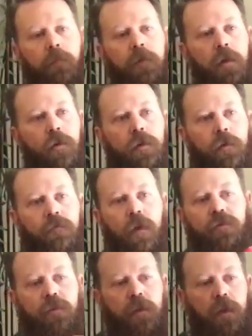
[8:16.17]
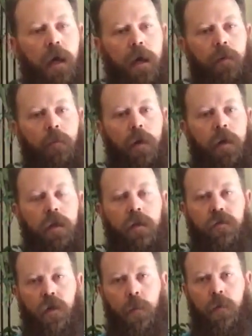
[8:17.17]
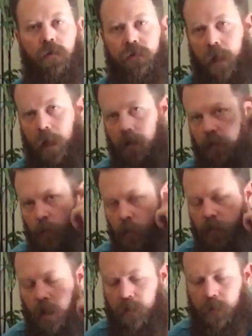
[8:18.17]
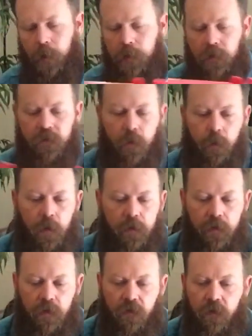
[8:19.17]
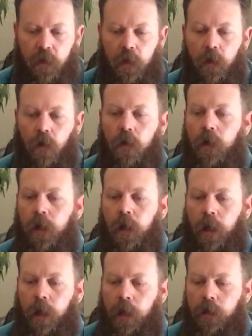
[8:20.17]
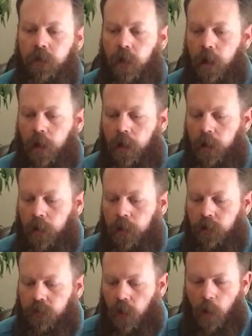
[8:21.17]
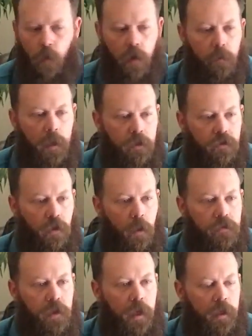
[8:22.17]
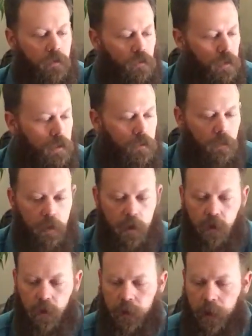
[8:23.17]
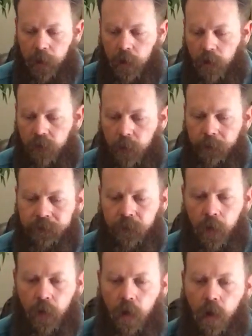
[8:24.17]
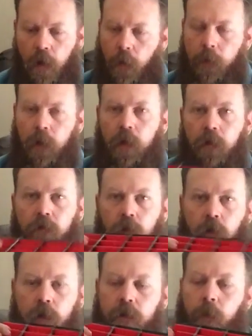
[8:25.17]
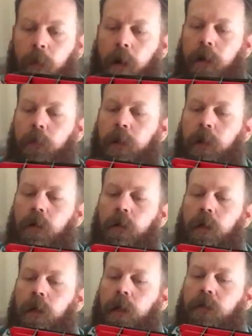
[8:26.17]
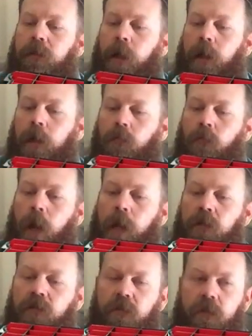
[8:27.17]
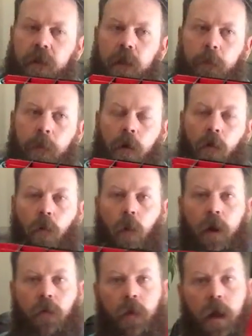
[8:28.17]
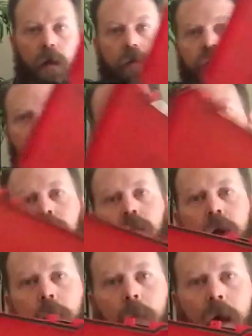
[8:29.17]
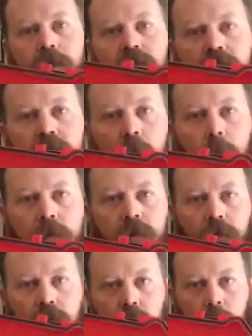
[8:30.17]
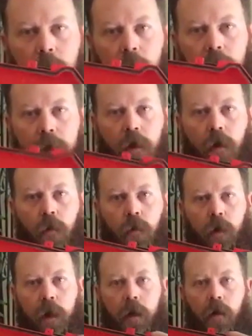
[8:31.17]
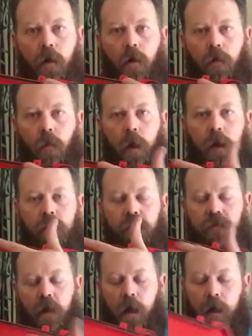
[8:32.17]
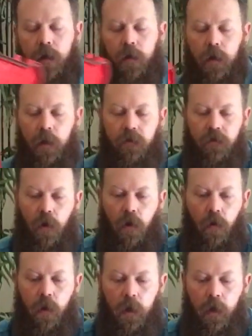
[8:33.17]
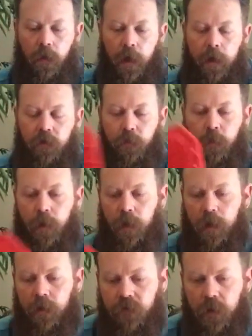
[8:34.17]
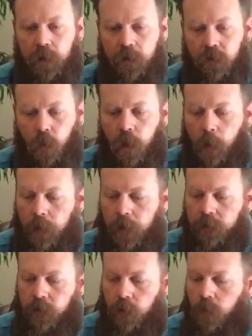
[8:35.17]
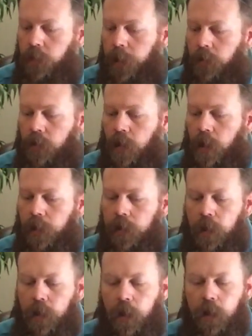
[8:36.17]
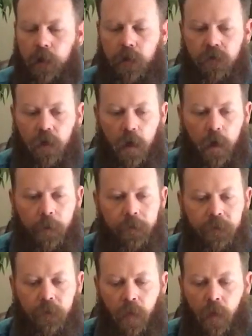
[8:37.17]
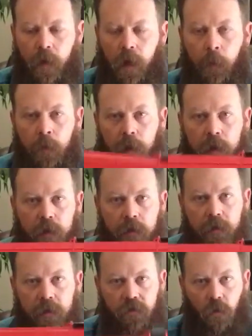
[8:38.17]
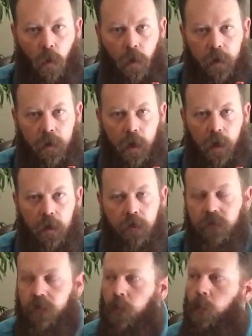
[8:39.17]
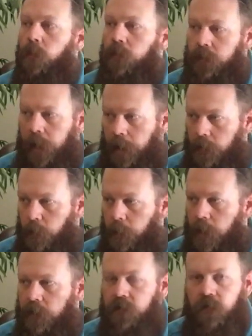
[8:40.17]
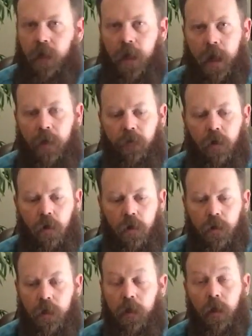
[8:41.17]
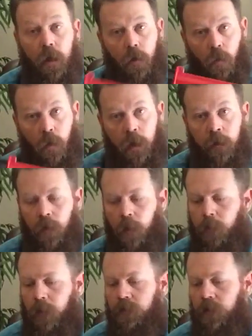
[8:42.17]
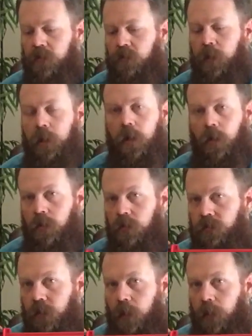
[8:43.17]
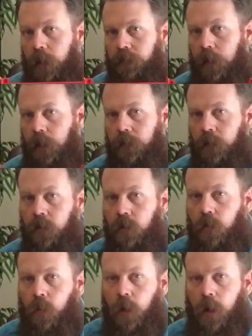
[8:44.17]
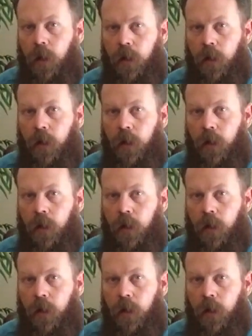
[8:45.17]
You know, you invest a lot of money in terminal tackle, and we talked about this in a previous video. And so I want to make sure I'm taking really, really good care of it. If you look at the bottom here, it's got a raised lip all the way around that matches up to this buried O-ring all the way inside. So that is pretty nifty. So what I'm going to do later on is I'm going to get this organized with the tackle boxes that I have currently. In the previous video, you saw that I've got the new